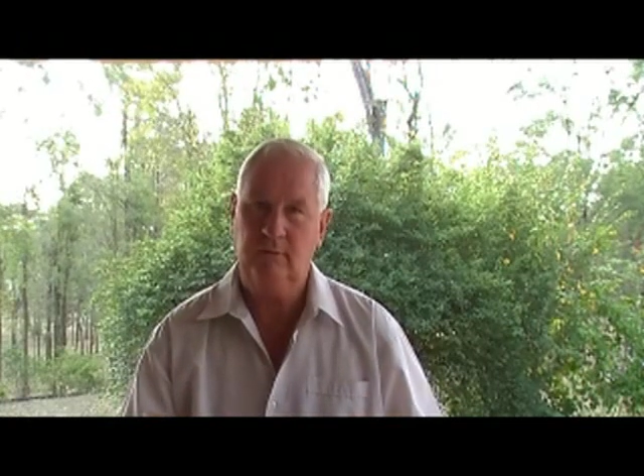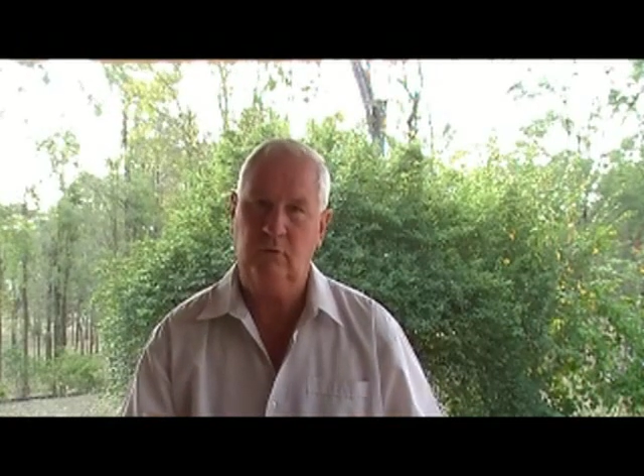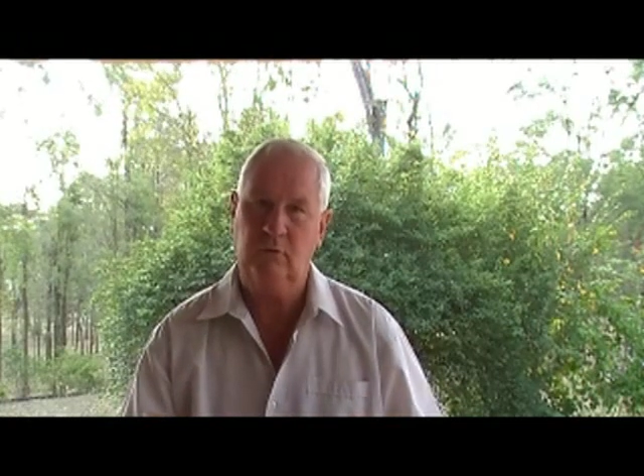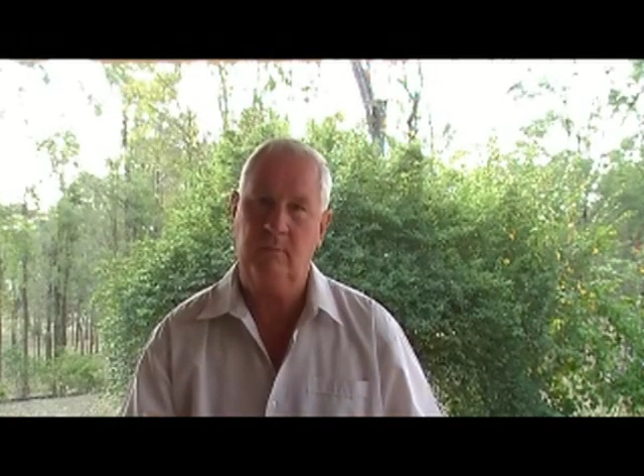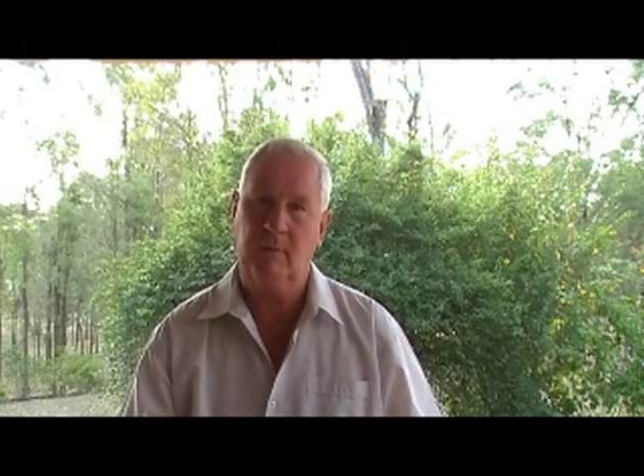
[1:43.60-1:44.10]

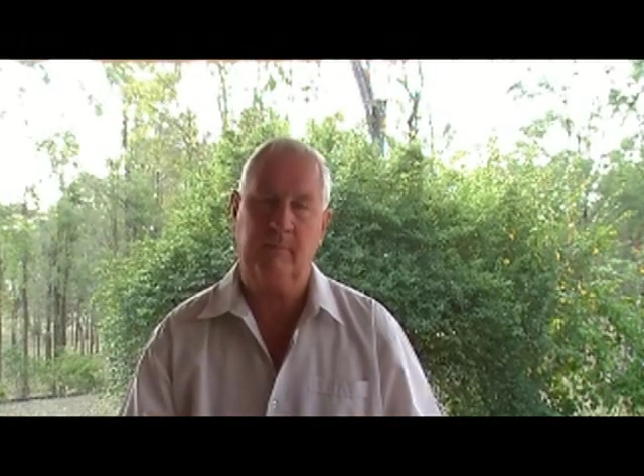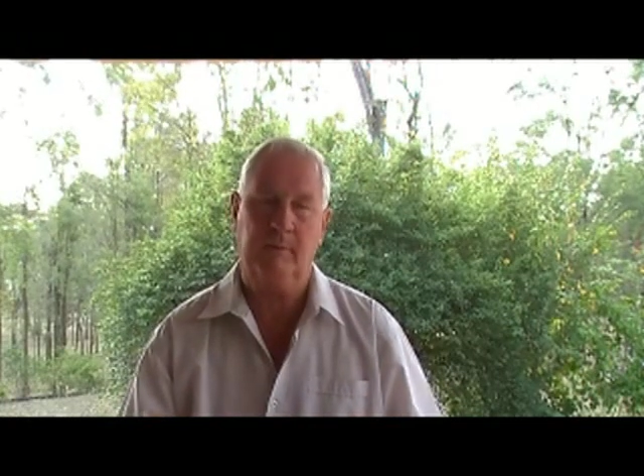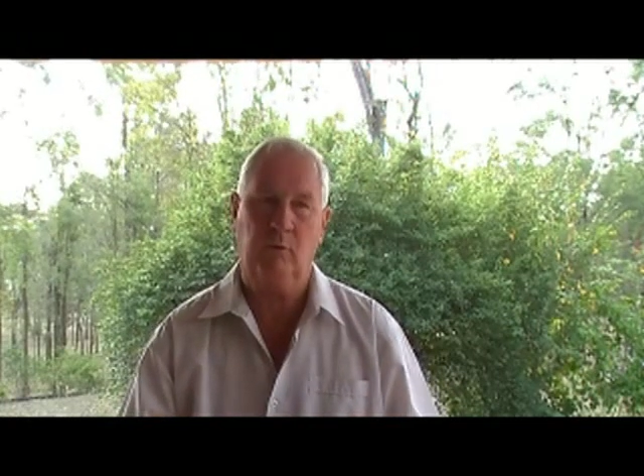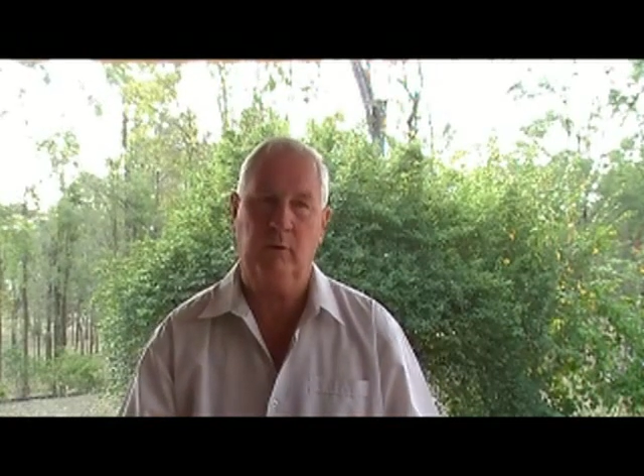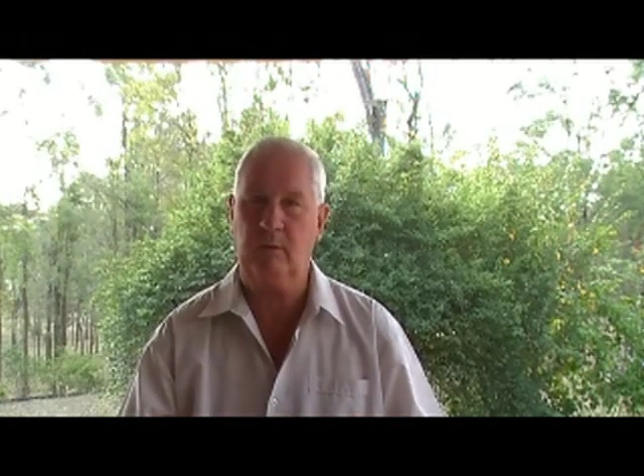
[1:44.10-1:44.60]
or you might be
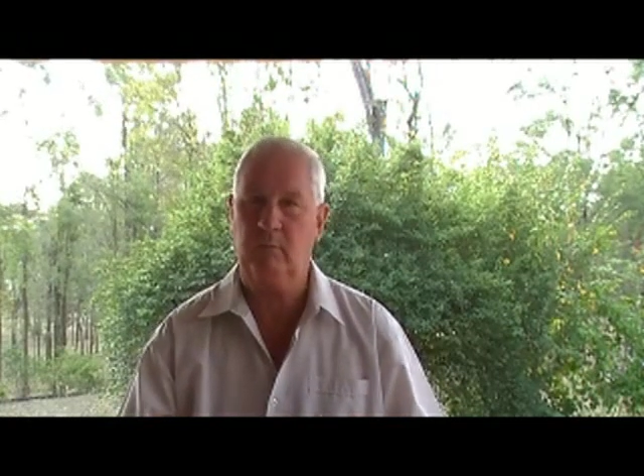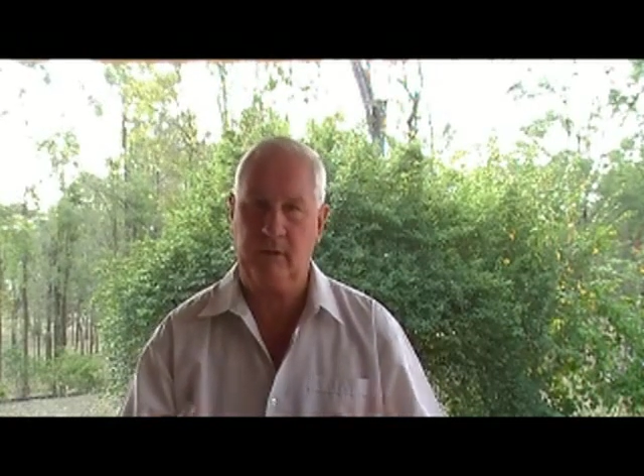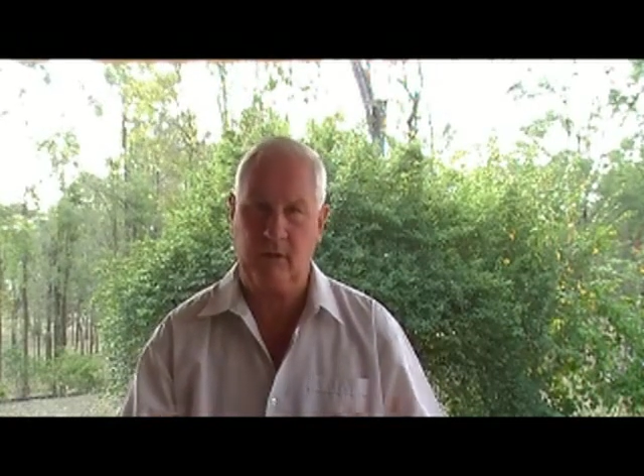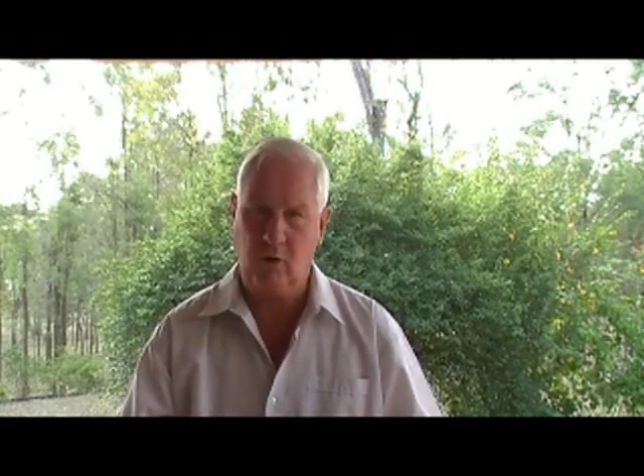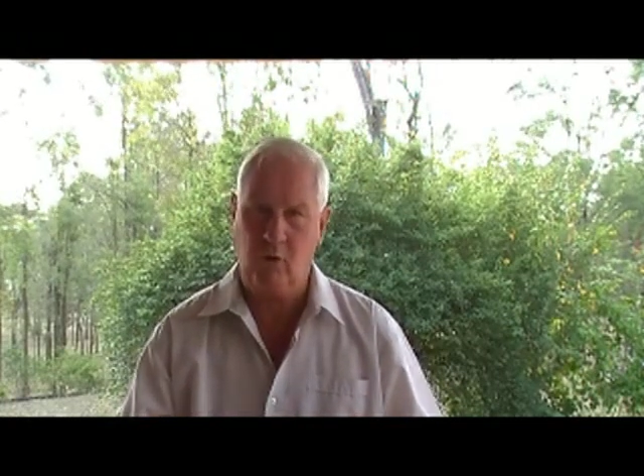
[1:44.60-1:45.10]
working
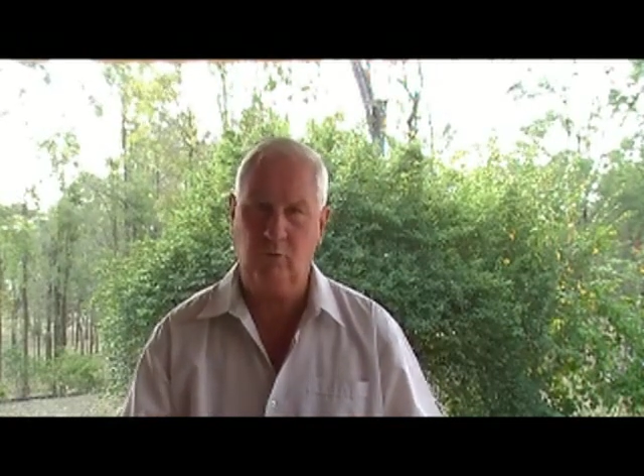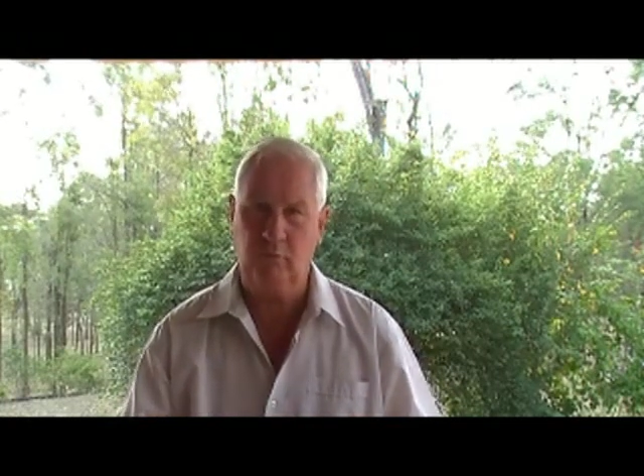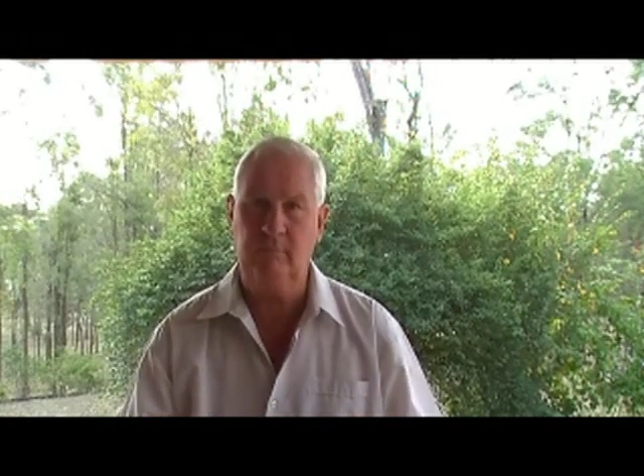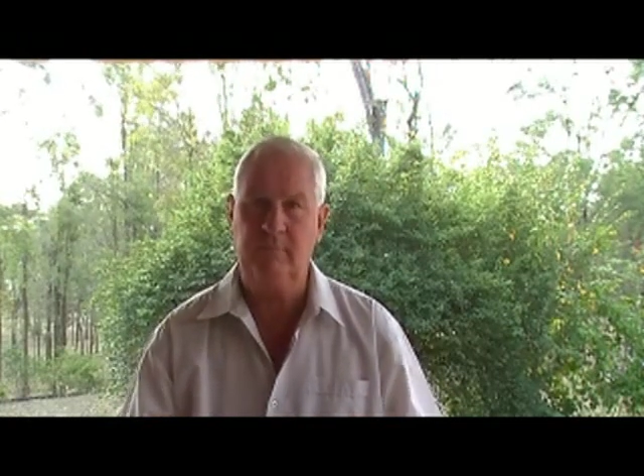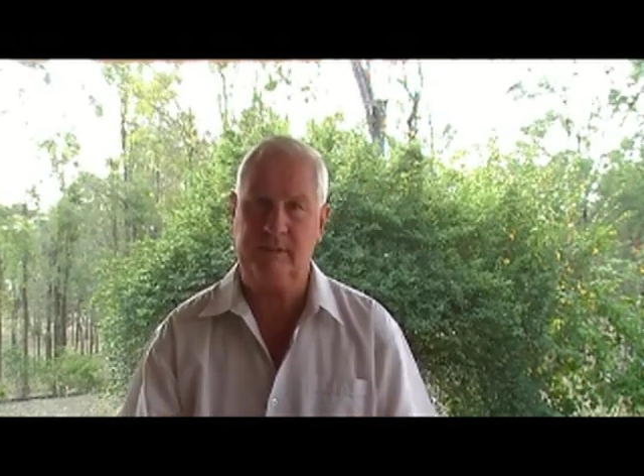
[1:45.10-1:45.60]
with a whole
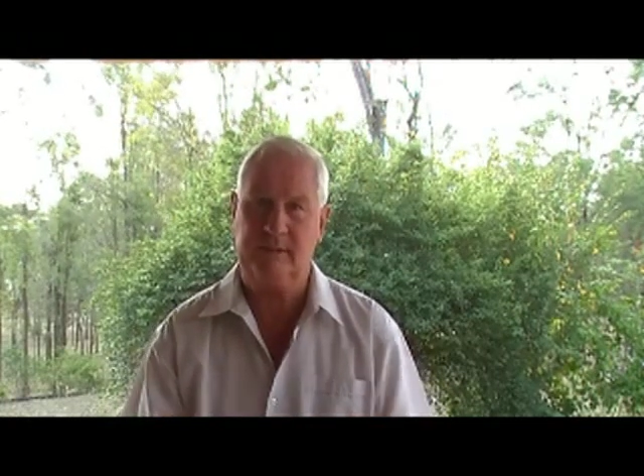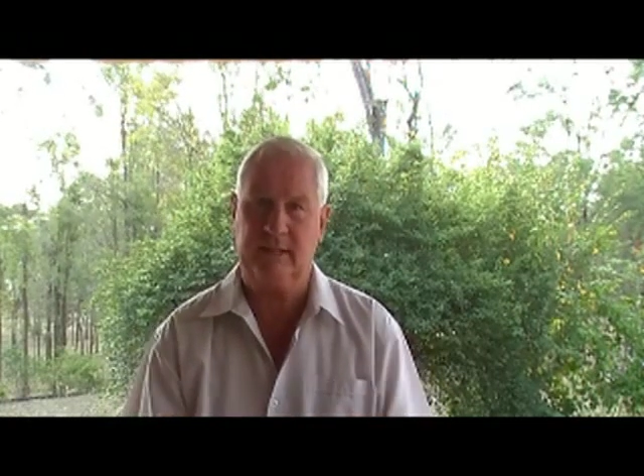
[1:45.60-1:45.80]
room that's